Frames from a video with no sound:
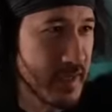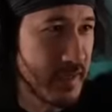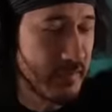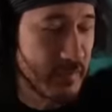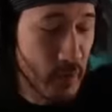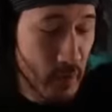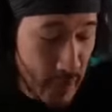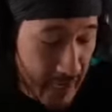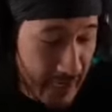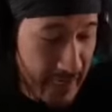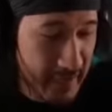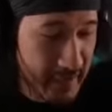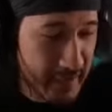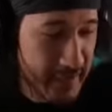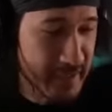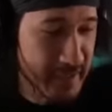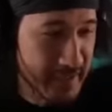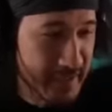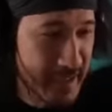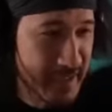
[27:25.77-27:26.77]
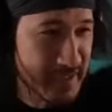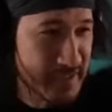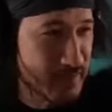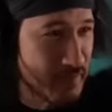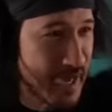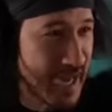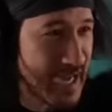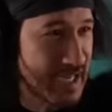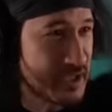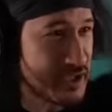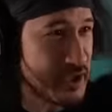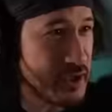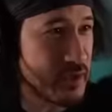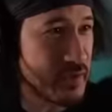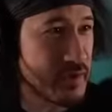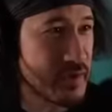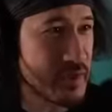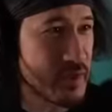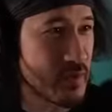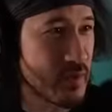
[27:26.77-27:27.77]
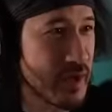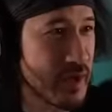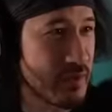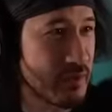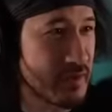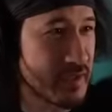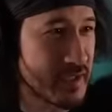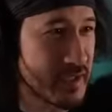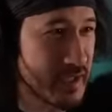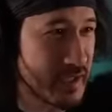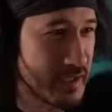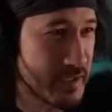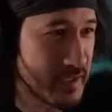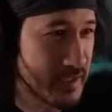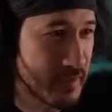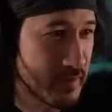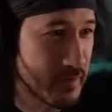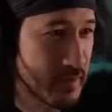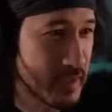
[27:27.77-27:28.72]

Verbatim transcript: If you hit it, it gets mad shoots 360